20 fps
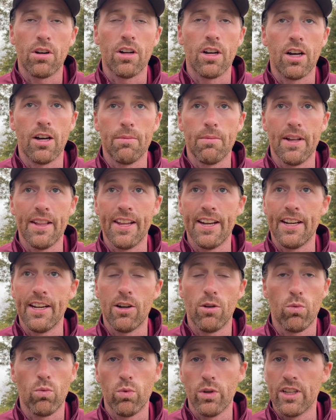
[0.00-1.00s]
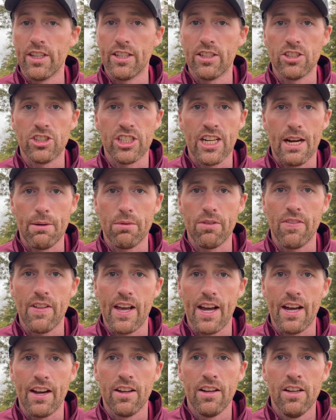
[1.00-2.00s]
And they did a really good job of
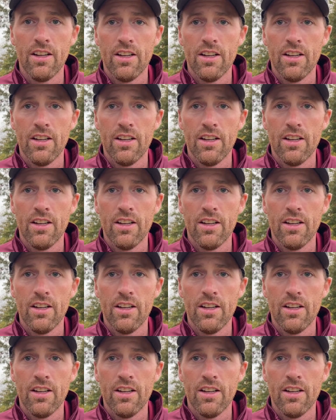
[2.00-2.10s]
that.